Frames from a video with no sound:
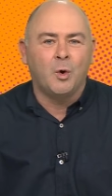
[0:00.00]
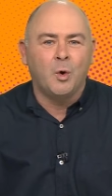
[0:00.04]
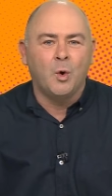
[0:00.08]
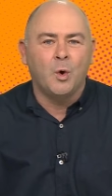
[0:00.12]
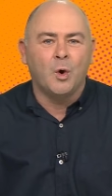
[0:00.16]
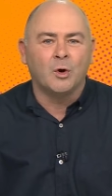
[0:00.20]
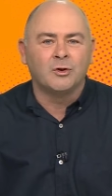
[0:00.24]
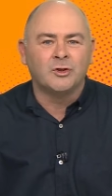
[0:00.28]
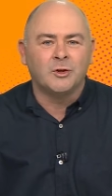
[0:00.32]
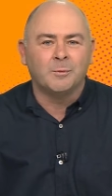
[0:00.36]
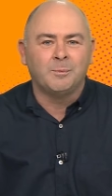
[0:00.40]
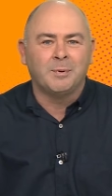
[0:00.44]

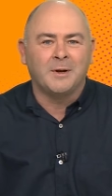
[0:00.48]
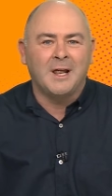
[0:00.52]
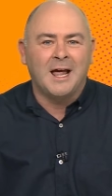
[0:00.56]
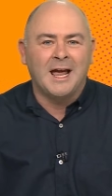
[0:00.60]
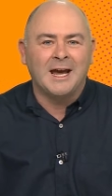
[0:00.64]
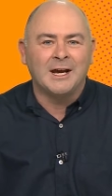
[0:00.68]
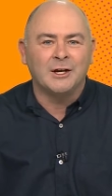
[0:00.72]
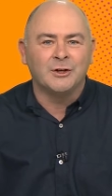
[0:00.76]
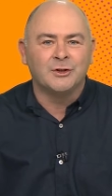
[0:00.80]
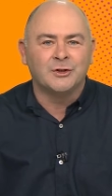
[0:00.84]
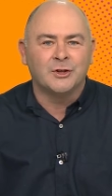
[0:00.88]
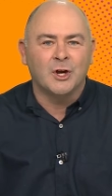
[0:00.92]
Hawks are
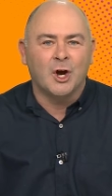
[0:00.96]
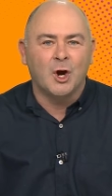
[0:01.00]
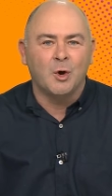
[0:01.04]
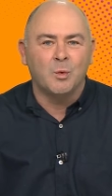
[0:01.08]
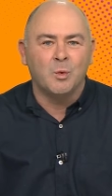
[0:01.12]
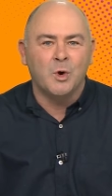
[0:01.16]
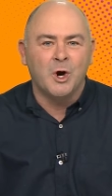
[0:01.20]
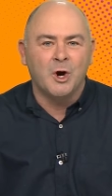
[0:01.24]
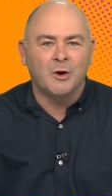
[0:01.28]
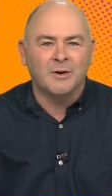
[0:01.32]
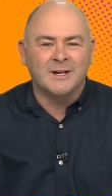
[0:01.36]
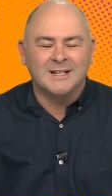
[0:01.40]
playing so
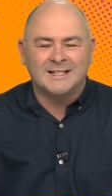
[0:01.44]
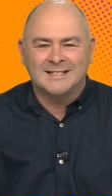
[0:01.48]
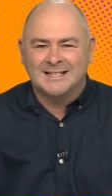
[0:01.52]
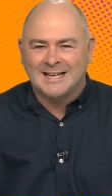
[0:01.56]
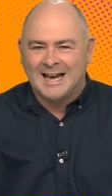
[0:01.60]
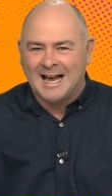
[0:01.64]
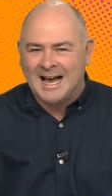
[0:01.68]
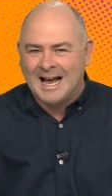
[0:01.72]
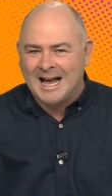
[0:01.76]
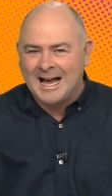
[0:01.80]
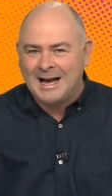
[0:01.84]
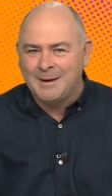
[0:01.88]
well. He's
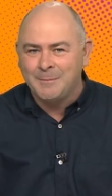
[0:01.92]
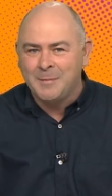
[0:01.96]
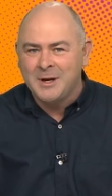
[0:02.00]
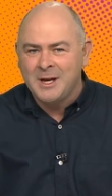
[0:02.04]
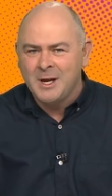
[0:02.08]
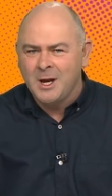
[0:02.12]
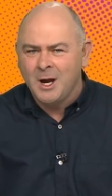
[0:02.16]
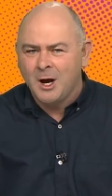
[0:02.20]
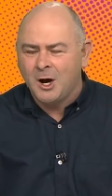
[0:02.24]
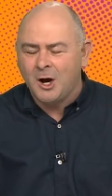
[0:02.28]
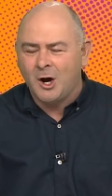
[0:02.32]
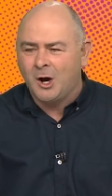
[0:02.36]
calm.
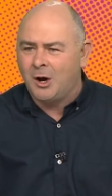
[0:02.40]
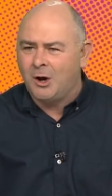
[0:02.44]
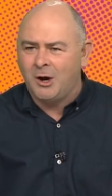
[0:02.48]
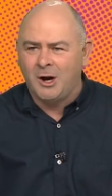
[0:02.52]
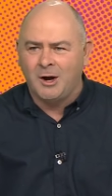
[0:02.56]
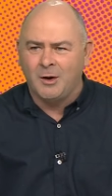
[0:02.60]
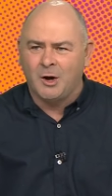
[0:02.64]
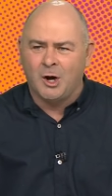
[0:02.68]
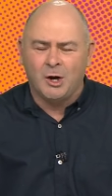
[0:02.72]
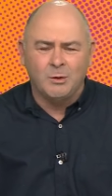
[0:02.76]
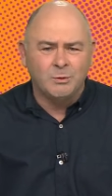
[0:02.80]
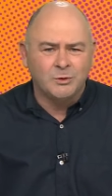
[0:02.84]
I,
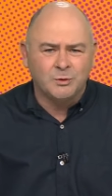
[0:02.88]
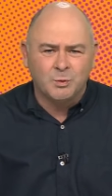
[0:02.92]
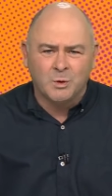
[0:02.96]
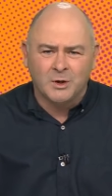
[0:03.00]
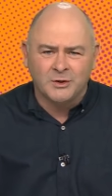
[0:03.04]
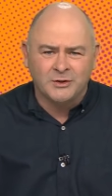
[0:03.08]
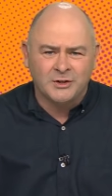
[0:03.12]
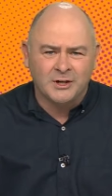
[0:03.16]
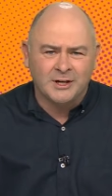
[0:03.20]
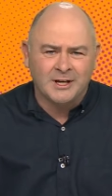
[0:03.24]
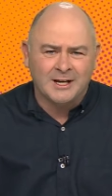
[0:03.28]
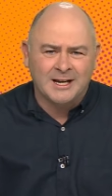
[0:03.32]
I, I was
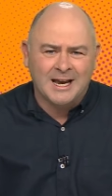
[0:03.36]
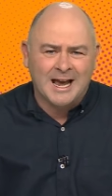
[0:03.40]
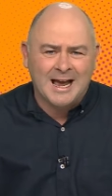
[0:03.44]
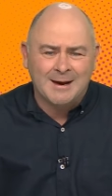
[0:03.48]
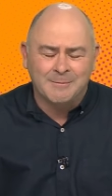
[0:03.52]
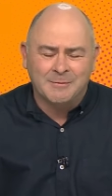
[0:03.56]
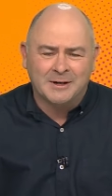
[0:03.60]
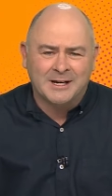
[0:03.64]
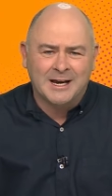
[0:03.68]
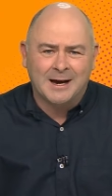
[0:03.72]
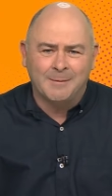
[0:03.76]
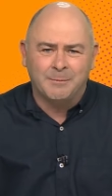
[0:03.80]
watching a
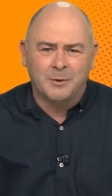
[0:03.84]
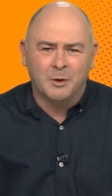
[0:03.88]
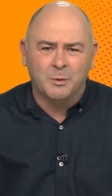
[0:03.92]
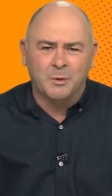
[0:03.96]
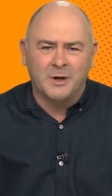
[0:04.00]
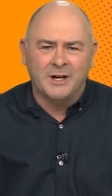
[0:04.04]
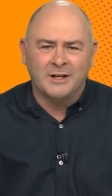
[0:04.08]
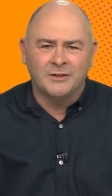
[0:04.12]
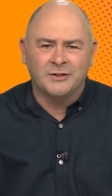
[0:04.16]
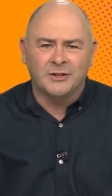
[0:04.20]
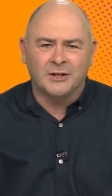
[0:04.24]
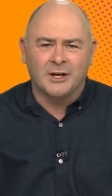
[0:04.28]
game a couple of
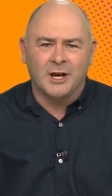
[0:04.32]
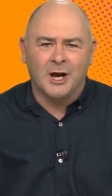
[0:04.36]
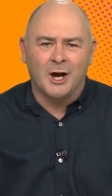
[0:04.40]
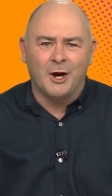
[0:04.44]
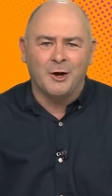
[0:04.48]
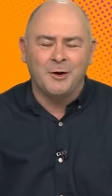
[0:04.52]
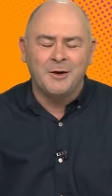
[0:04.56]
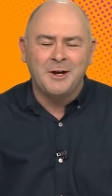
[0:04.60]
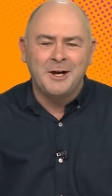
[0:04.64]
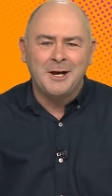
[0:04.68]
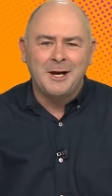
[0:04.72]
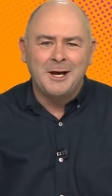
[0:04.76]
weeks
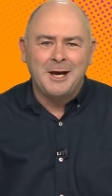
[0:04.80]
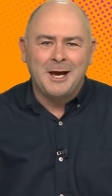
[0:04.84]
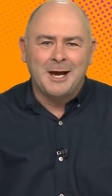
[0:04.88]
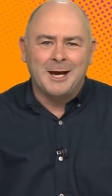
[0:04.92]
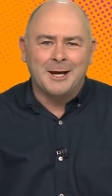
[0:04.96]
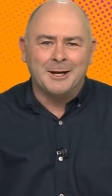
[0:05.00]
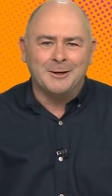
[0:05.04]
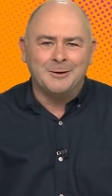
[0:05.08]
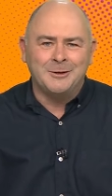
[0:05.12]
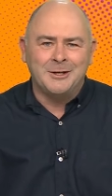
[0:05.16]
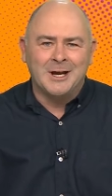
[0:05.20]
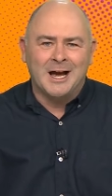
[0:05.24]
ago,
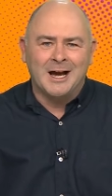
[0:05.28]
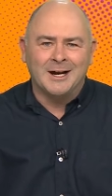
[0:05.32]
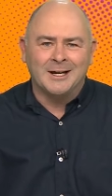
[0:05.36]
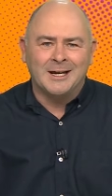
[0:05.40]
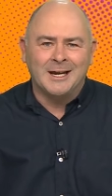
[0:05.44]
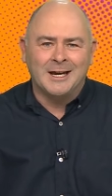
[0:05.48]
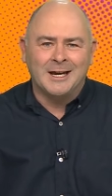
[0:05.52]
and young